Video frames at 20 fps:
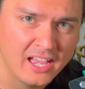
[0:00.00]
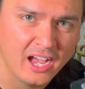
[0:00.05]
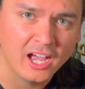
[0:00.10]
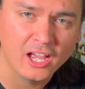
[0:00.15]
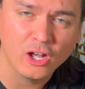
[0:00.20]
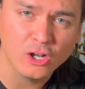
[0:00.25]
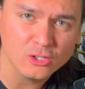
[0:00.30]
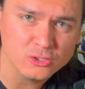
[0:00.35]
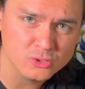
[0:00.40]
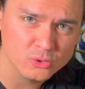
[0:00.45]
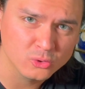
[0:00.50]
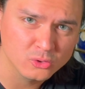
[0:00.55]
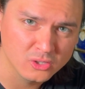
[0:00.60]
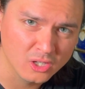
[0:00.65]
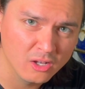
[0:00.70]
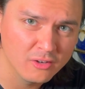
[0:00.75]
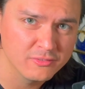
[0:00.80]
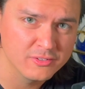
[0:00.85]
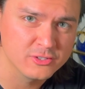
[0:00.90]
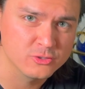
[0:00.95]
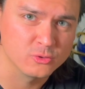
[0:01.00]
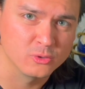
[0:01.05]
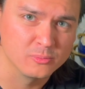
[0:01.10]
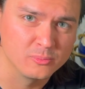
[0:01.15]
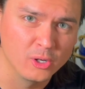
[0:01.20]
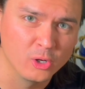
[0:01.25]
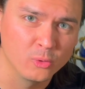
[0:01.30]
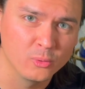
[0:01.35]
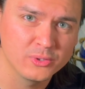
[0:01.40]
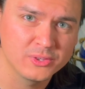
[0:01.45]
I also love this
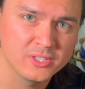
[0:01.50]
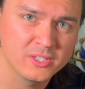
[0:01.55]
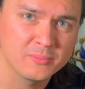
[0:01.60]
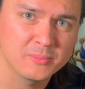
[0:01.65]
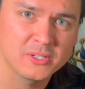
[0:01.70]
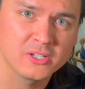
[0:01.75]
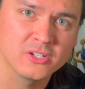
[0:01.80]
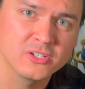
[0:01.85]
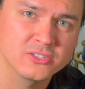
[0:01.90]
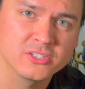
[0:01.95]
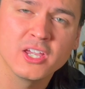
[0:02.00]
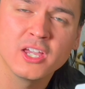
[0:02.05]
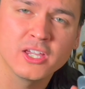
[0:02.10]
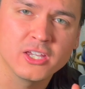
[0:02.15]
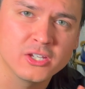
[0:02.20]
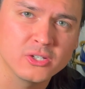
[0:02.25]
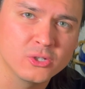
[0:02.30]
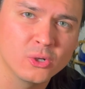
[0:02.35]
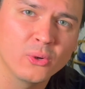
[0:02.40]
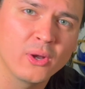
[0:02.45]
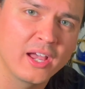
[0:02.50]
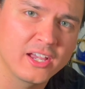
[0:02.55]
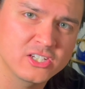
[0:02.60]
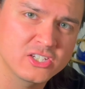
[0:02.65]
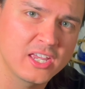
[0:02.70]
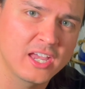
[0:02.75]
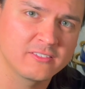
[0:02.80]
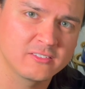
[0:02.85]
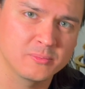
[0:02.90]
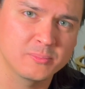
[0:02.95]
remote with it because you don't
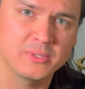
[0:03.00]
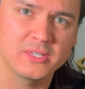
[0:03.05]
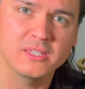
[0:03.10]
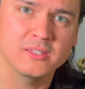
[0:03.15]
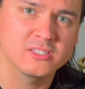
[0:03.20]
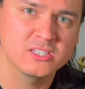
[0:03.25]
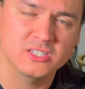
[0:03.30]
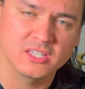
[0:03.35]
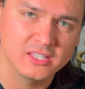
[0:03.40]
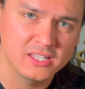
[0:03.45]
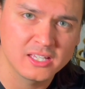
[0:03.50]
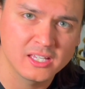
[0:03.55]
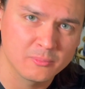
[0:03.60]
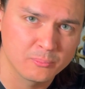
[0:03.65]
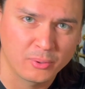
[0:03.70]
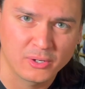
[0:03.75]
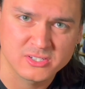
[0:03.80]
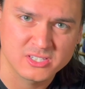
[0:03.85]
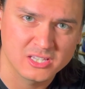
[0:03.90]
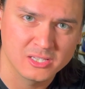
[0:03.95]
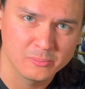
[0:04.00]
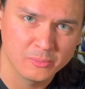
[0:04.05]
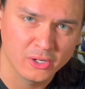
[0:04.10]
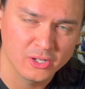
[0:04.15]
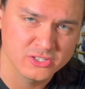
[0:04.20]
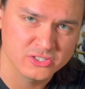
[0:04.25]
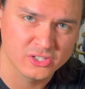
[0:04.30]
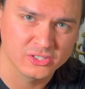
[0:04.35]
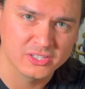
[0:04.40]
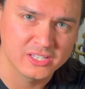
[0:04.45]
actually have to be sitting and pressing the
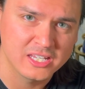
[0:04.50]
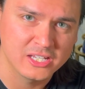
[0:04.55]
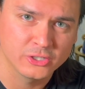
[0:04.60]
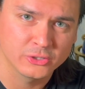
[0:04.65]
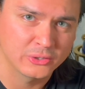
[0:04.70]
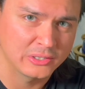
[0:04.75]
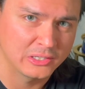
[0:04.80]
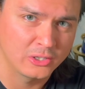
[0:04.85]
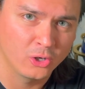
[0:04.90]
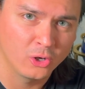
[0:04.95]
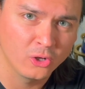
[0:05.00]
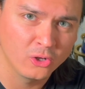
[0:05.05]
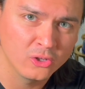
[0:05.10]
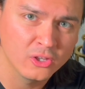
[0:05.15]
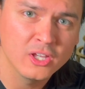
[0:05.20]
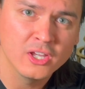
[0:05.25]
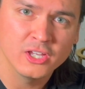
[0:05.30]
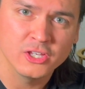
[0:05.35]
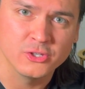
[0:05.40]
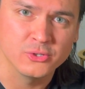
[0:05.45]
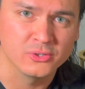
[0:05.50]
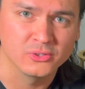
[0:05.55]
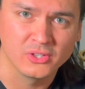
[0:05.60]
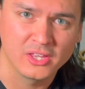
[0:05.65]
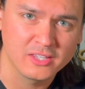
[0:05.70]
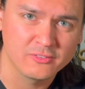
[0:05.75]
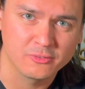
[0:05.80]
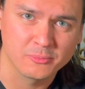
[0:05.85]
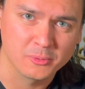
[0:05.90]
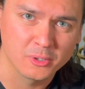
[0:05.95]
buttons on the heater at all. You can
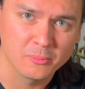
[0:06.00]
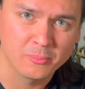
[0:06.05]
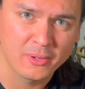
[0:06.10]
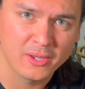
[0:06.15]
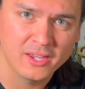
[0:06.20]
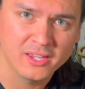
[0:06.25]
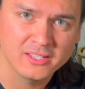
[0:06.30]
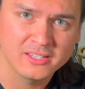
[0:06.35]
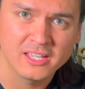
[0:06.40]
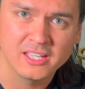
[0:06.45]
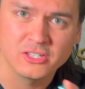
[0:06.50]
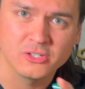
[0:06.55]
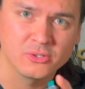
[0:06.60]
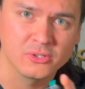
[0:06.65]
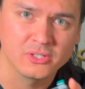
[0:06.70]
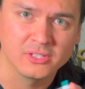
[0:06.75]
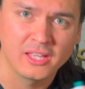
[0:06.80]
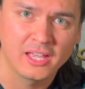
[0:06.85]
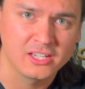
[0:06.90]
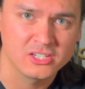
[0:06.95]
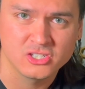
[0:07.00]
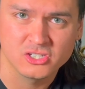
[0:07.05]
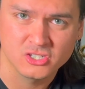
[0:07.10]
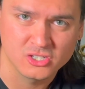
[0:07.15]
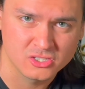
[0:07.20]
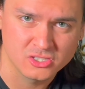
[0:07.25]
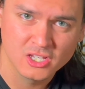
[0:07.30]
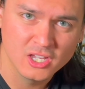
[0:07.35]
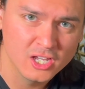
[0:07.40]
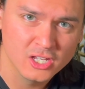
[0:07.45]
lay from your bed and you can actually
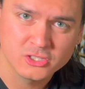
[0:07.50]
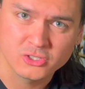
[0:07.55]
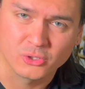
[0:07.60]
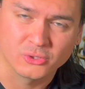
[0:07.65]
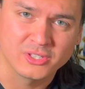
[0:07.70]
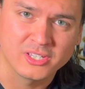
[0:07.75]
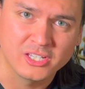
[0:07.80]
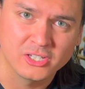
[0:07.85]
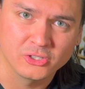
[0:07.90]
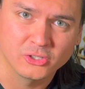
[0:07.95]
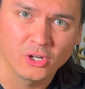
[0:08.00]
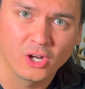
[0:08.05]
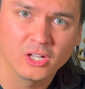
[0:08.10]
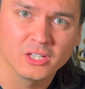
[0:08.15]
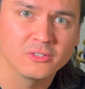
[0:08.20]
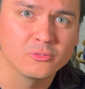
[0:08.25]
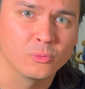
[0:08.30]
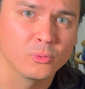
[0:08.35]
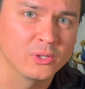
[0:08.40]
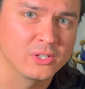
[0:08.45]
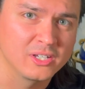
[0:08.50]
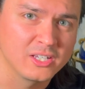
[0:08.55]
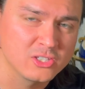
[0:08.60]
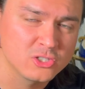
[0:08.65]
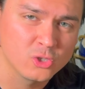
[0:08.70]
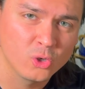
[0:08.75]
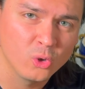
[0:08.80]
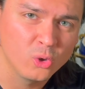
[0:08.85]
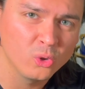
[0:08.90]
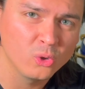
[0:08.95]
just turn the heater on when it gets
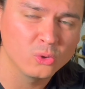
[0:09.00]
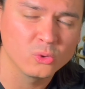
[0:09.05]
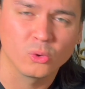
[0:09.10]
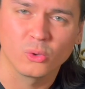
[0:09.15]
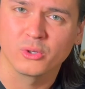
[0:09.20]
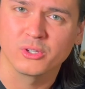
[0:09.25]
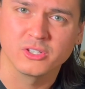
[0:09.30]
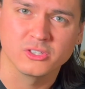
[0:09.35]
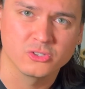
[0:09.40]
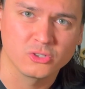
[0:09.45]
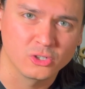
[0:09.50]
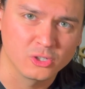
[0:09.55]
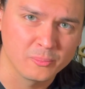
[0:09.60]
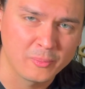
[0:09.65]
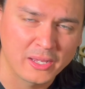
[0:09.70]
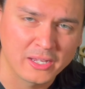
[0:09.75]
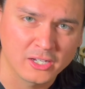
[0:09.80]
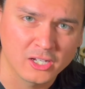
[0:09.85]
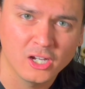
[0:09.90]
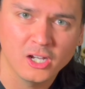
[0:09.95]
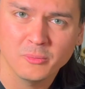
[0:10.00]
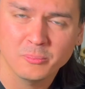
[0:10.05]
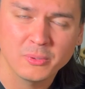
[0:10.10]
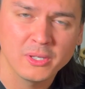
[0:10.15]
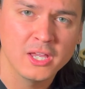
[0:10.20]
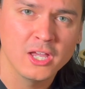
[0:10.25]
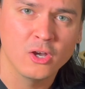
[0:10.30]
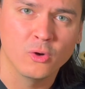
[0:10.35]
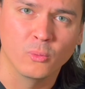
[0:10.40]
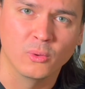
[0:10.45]
cold, or you can turn it back up
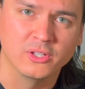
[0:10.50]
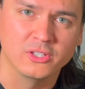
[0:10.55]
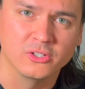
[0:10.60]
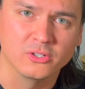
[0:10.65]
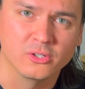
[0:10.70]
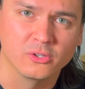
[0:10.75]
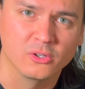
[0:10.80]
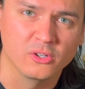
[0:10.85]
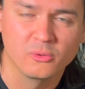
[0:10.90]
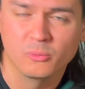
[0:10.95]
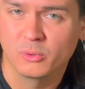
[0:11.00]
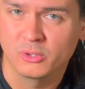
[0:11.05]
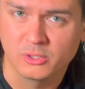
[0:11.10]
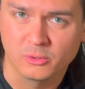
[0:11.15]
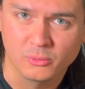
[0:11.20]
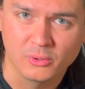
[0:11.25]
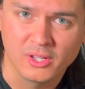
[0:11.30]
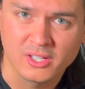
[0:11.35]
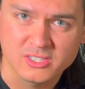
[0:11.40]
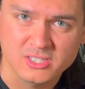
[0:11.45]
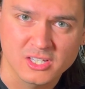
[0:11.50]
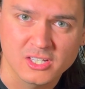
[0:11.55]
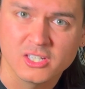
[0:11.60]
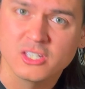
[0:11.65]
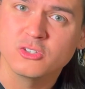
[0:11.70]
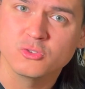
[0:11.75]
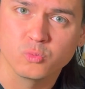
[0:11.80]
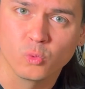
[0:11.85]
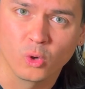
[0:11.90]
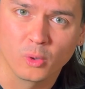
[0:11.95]
when you realize that
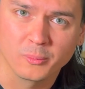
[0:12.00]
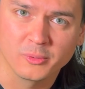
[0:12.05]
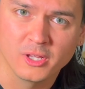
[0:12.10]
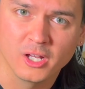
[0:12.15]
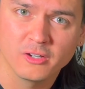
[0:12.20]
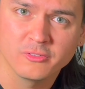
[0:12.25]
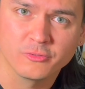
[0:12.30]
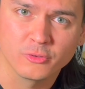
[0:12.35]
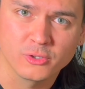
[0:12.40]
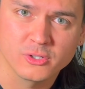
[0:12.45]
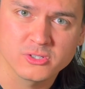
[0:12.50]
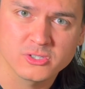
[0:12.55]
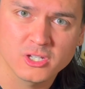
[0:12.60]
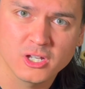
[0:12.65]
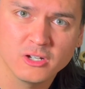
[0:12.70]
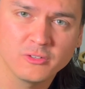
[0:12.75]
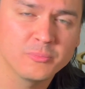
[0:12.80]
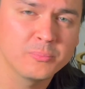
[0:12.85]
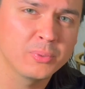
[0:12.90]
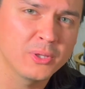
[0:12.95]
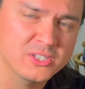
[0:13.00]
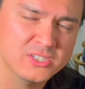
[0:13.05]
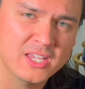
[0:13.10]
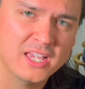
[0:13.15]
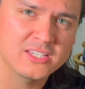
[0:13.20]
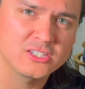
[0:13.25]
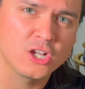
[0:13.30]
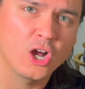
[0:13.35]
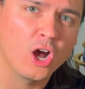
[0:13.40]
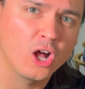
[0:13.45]
it's warm enough for yourself. Plus, it
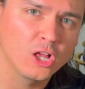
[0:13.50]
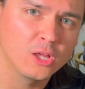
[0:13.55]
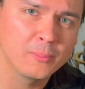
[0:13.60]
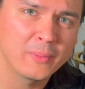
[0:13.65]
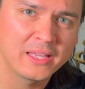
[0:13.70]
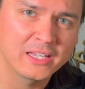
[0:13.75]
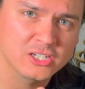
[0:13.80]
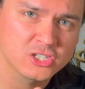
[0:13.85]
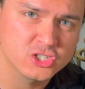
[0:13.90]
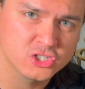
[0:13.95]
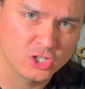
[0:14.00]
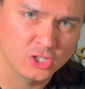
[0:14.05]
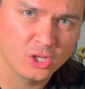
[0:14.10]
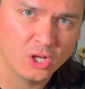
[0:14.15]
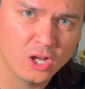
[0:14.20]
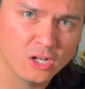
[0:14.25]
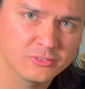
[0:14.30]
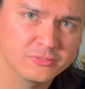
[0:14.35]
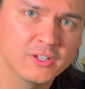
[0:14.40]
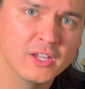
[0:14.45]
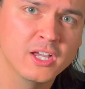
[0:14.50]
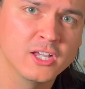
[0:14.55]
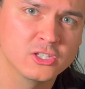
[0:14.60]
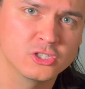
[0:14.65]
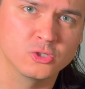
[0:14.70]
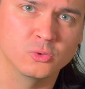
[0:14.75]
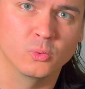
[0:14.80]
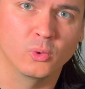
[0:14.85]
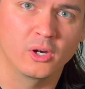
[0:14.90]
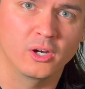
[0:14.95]
has an automatic shut off
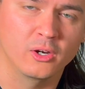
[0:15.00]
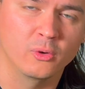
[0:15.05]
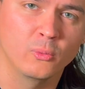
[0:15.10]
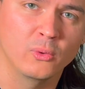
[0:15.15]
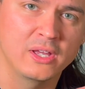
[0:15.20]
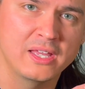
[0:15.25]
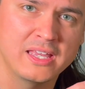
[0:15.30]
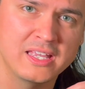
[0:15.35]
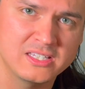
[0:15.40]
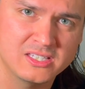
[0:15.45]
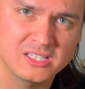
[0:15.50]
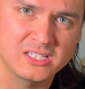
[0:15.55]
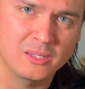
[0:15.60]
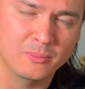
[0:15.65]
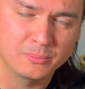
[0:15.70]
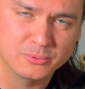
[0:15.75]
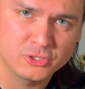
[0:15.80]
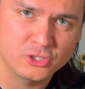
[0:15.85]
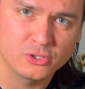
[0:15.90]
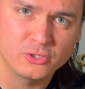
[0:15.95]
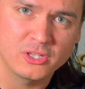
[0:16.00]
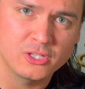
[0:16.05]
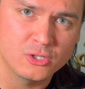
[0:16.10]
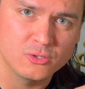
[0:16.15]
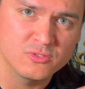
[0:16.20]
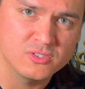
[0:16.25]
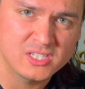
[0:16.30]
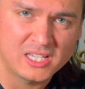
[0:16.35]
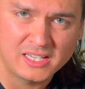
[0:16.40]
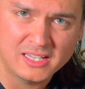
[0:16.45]
to where when it hits the temperature that
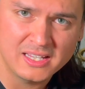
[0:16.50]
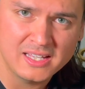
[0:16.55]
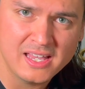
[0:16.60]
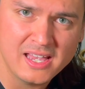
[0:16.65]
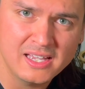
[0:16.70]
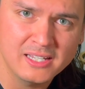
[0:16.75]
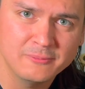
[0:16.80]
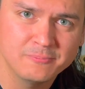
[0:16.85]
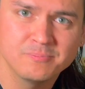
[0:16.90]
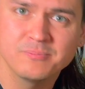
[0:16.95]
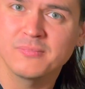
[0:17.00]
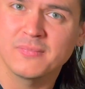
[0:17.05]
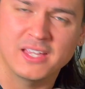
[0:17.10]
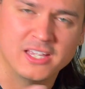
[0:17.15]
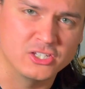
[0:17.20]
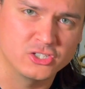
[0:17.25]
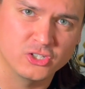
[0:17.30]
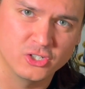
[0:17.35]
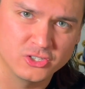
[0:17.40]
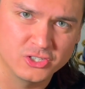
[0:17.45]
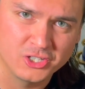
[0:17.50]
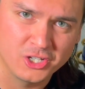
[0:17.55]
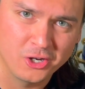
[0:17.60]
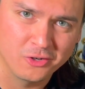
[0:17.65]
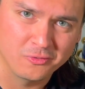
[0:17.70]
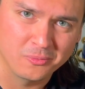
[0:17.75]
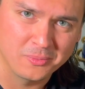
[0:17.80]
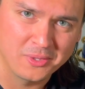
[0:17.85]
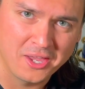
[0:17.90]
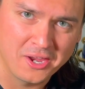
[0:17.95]
you set it at, it's good to go
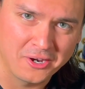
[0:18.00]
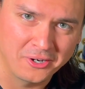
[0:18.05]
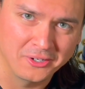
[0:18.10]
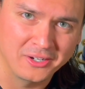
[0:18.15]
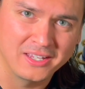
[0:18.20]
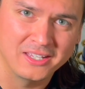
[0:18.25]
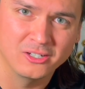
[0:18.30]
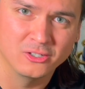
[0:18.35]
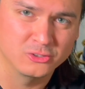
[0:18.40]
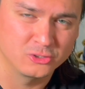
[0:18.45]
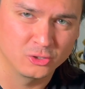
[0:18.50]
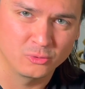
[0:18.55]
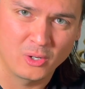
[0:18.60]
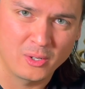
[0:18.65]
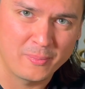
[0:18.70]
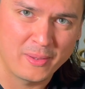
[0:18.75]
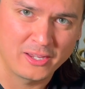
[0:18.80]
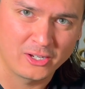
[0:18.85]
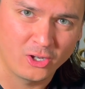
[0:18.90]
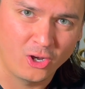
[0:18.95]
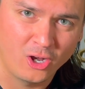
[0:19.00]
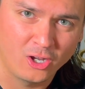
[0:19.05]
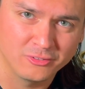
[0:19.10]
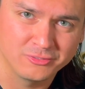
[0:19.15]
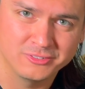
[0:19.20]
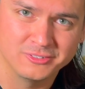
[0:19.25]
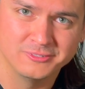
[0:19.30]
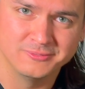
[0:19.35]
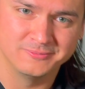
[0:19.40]
from there, and it'll turn right back off.